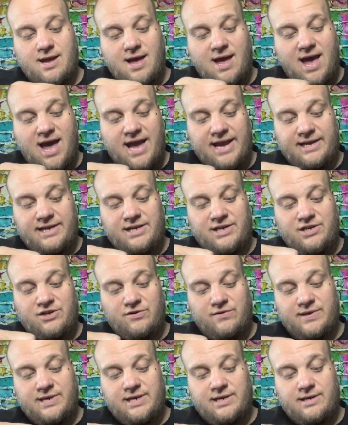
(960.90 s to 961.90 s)
I can
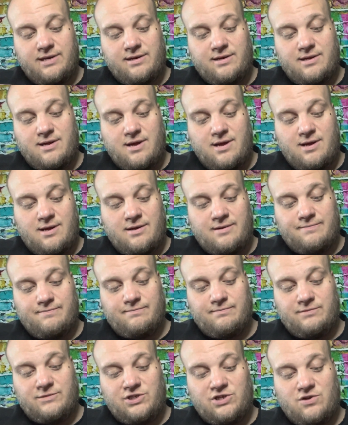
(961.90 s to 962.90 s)
do it.
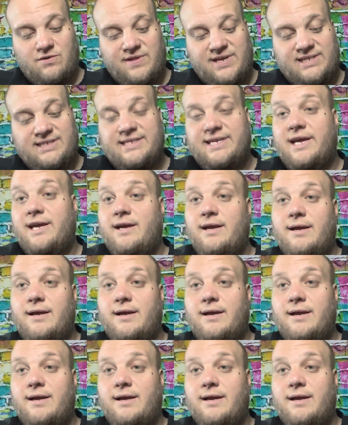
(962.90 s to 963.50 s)
They say